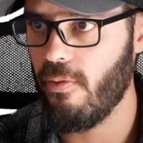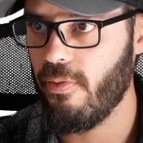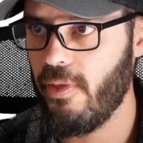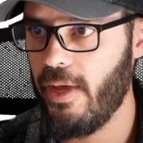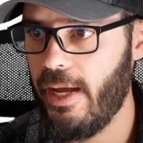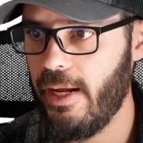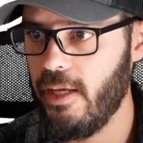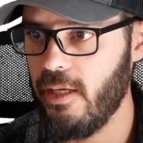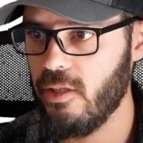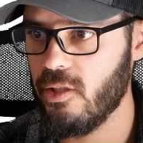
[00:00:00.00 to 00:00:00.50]
on
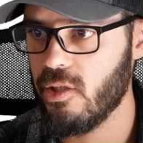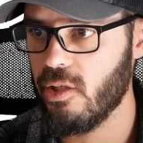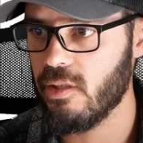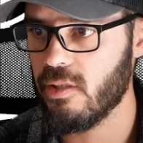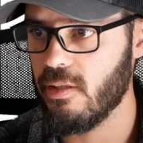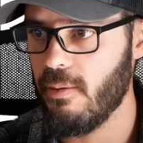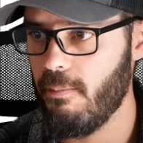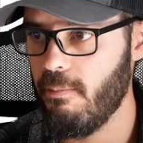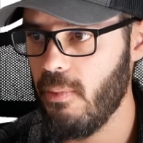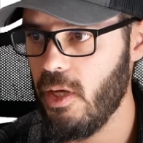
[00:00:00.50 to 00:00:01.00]
that in
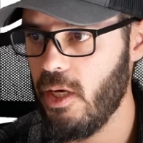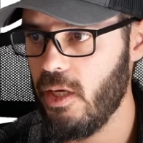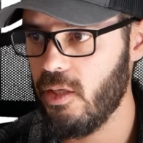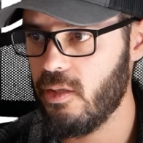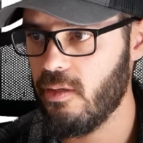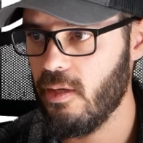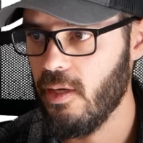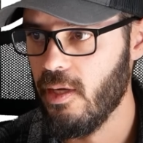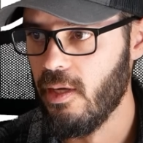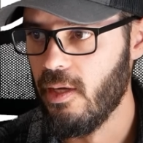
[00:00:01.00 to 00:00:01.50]
just a
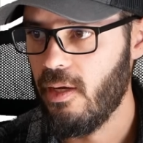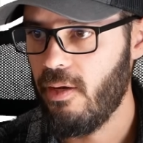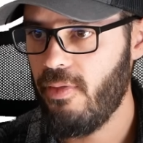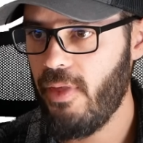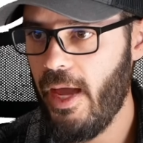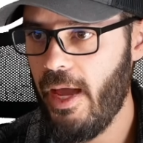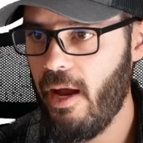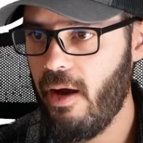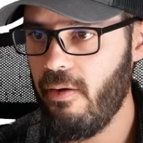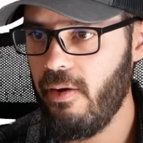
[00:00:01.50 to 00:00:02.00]
minute.
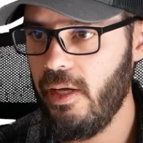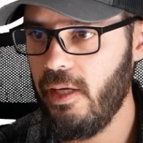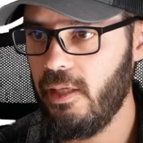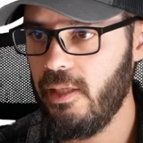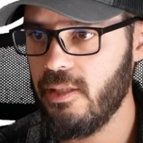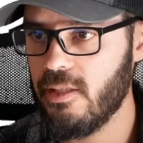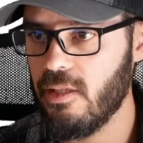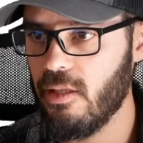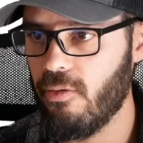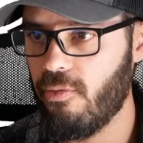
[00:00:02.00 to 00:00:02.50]
The air
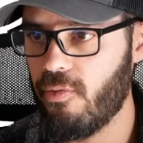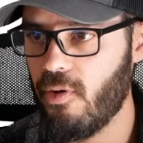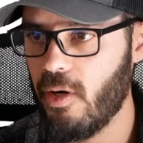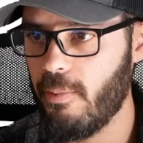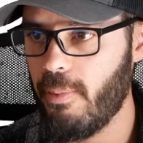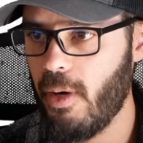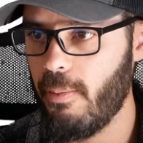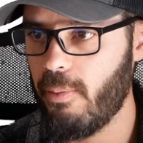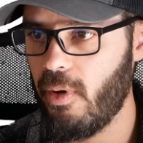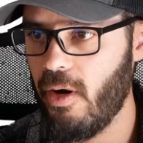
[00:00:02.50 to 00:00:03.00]
inlets in the
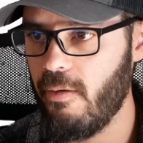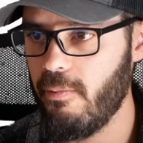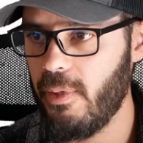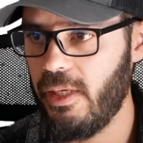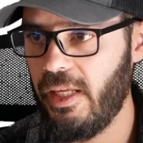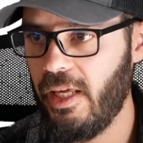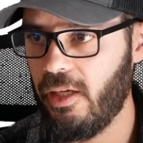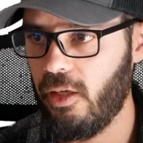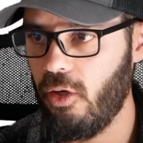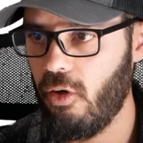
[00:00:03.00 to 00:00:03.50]
front bumper have
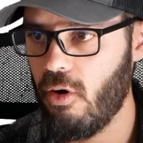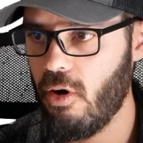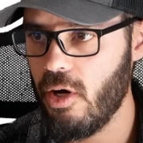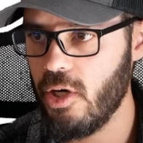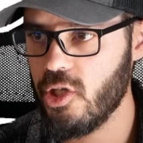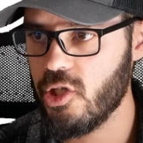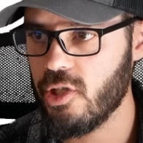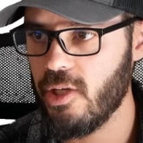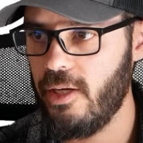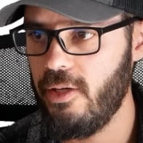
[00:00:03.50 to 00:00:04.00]
been
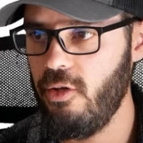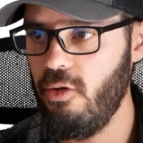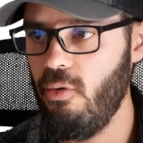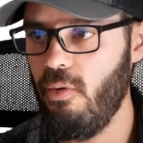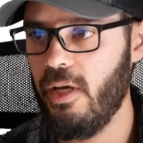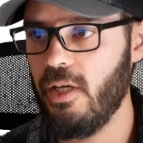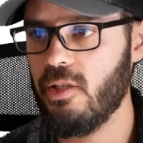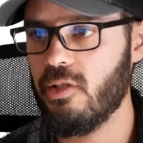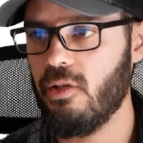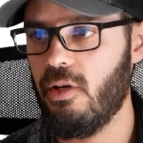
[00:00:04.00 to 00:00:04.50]
enlarged. A new
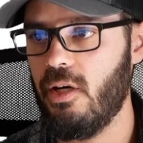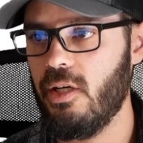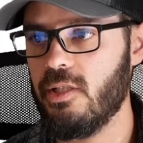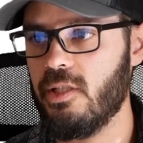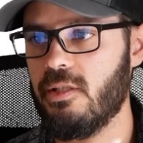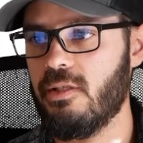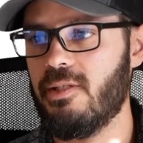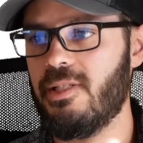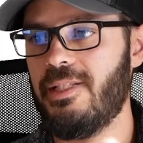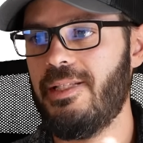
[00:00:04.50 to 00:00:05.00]

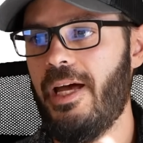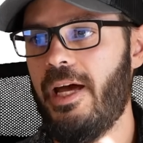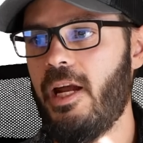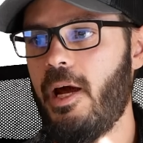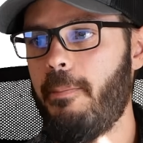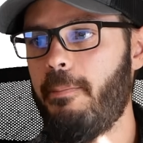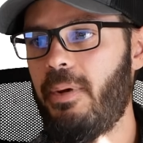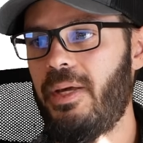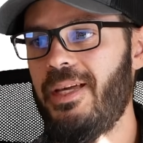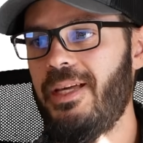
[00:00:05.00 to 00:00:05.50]
exhaust
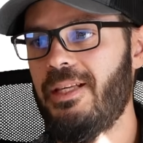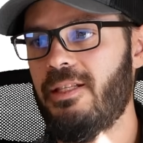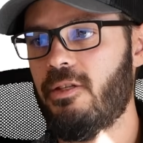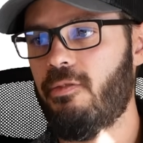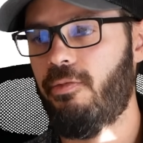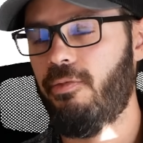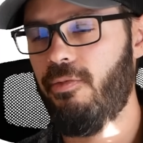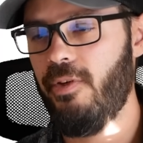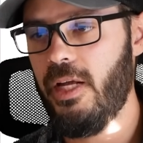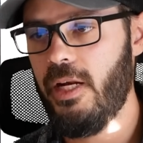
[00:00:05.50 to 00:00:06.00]
setup is
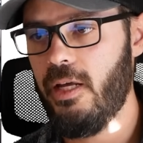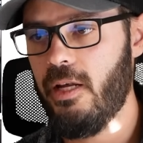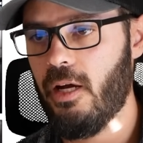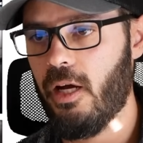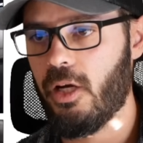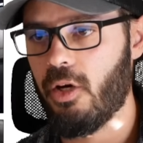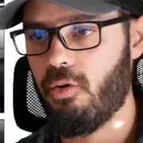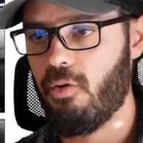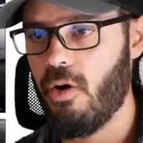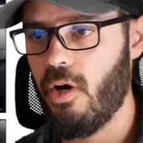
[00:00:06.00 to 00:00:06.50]
fitted
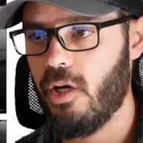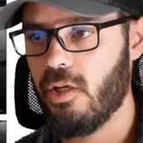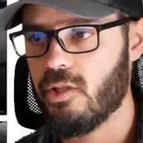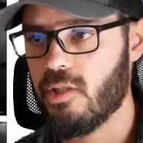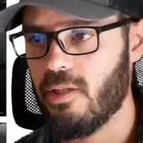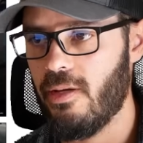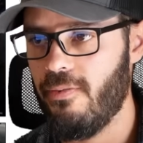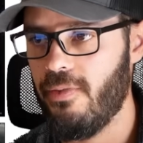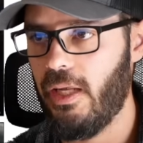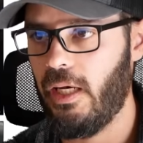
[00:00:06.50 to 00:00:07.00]

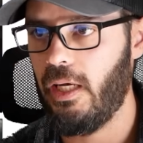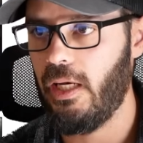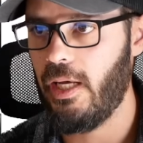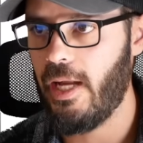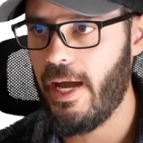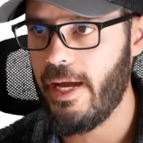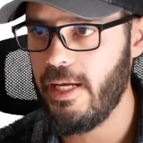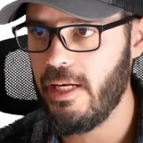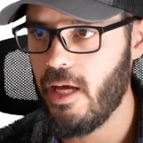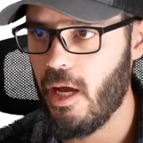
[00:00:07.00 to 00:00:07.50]
across the
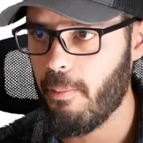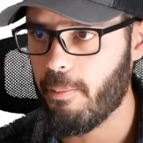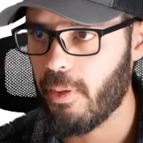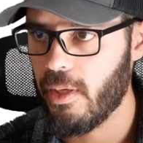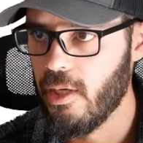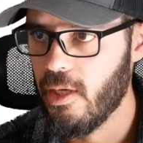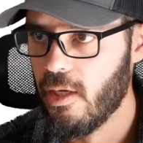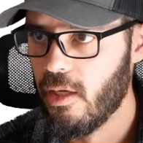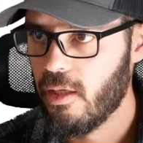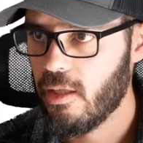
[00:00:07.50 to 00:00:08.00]
lineup.
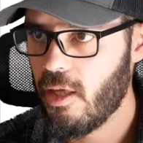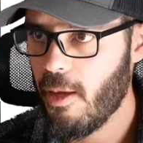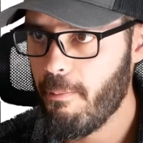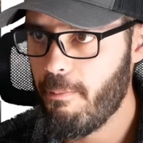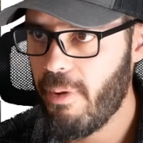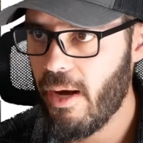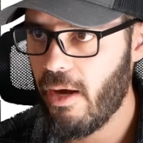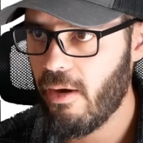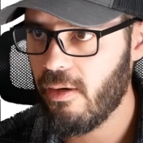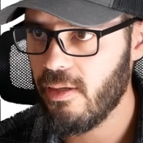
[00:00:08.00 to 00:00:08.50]
Can
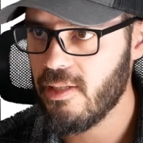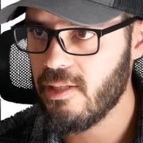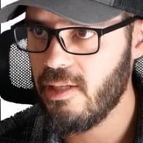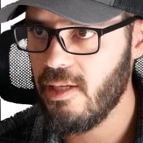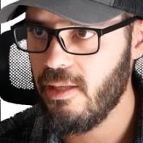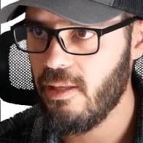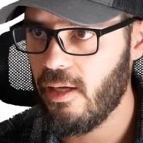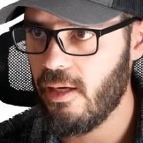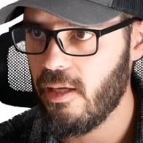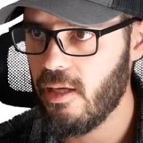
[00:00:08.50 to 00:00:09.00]
barely
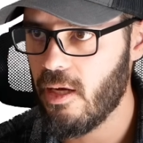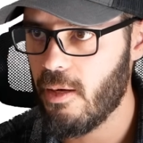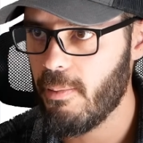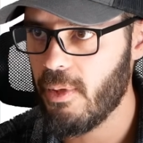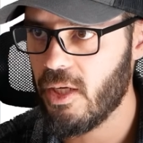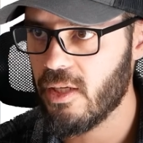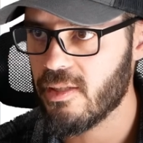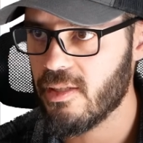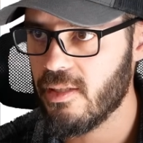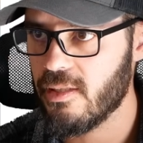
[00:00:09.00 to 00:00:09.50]
see that here
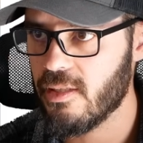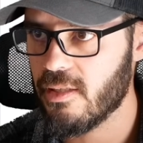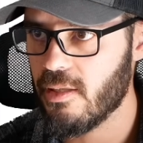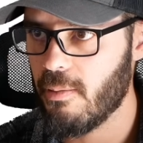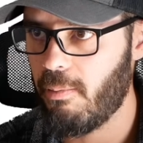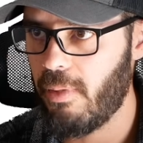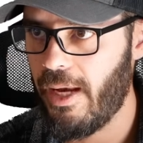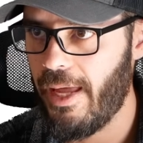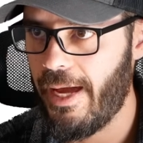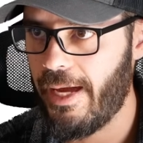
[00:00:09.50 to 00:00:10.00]
because this is the
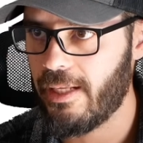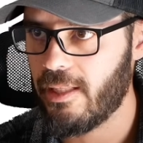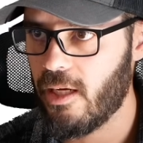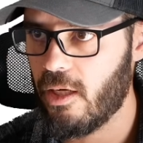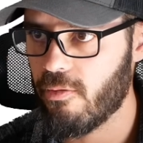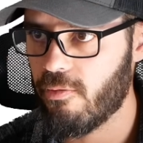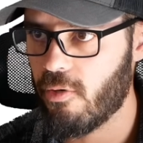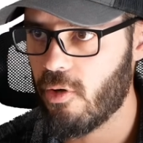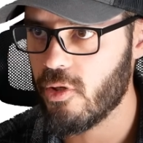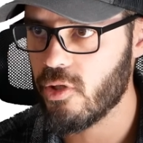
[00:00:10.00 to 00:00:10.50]
blacked
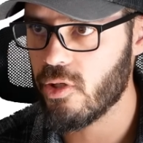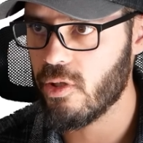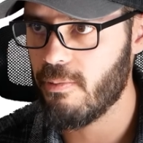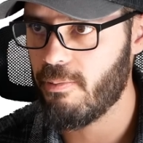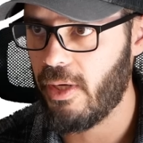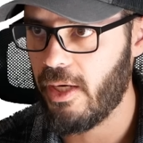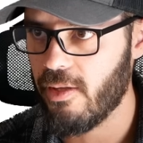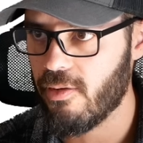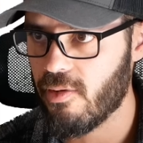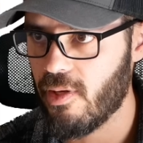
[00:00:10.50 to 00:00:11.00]
out version,
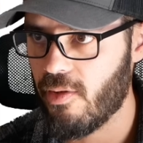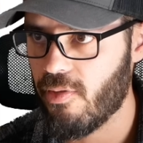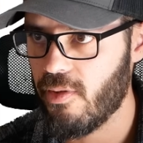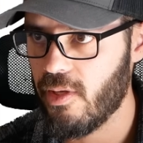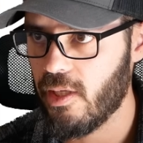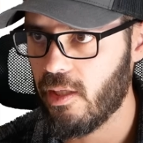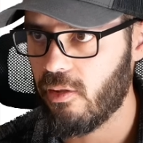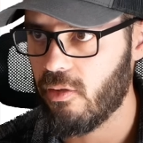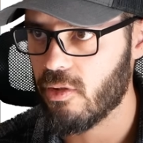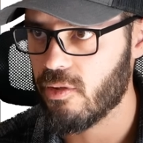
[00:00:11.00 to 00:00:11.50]
but I
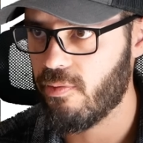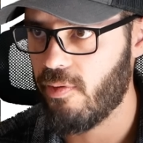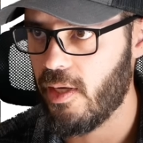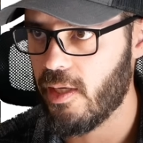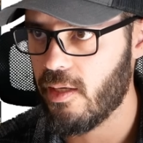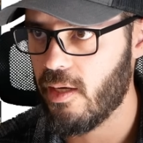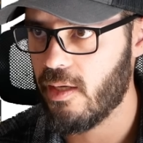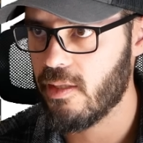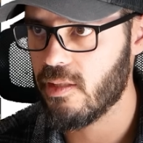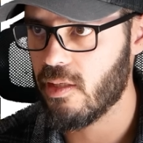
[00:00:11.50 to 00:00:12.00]
think it looks
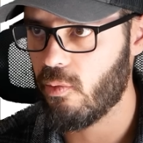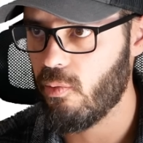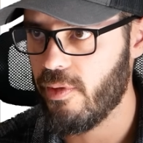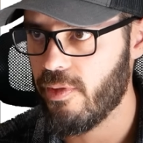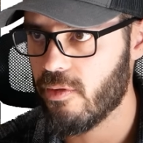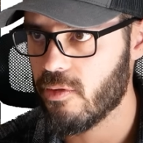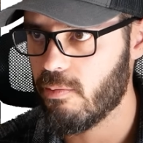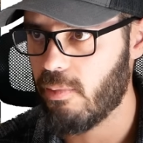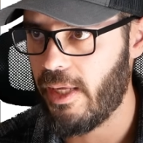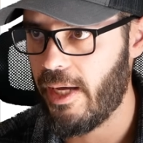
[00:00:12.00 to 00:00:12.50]
fantastic
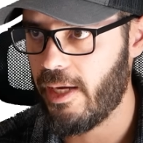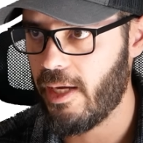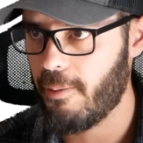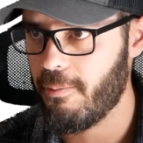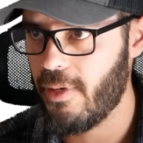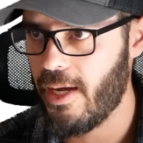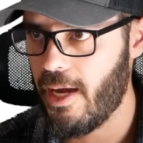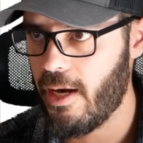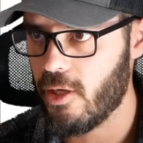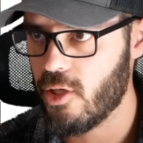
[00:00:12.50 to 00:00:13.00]
with this black.
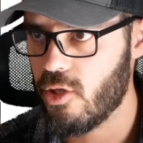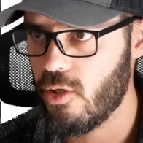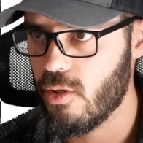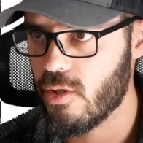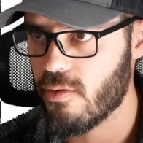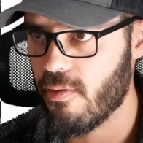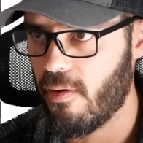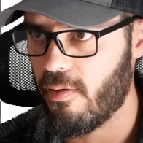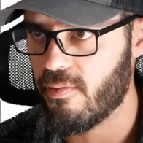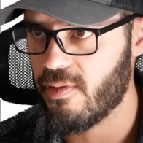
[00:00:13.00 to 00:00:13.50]
I'm not a
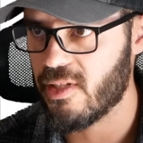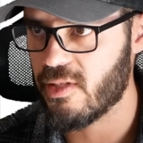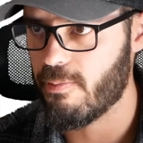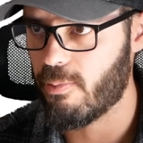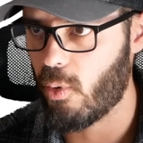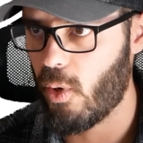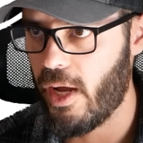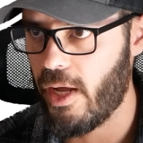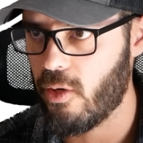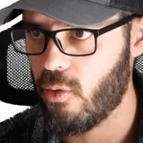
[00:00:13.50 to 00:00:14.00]
huge fan of this
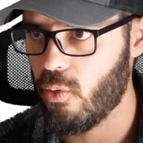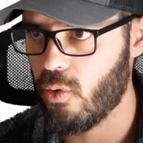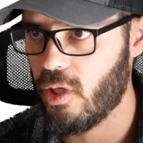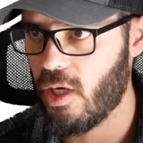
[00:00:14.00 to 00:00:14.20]
brand new